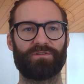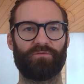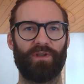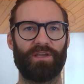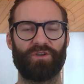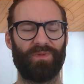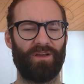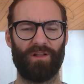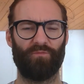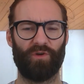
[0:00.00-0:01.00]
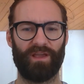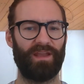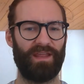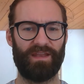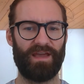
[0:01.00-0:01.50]
So it really should be called more like
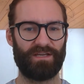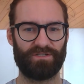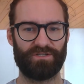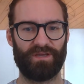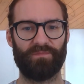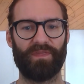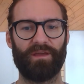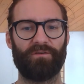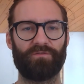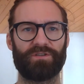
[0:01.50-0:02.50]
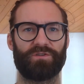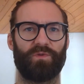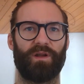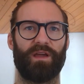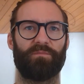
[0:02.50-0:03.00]
an index or something, which is
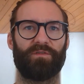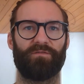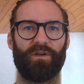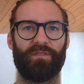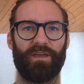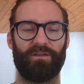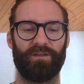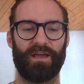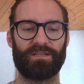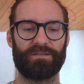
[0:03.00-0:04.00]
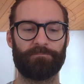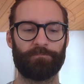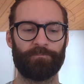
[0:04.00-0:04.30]
what I prefer to think of it as.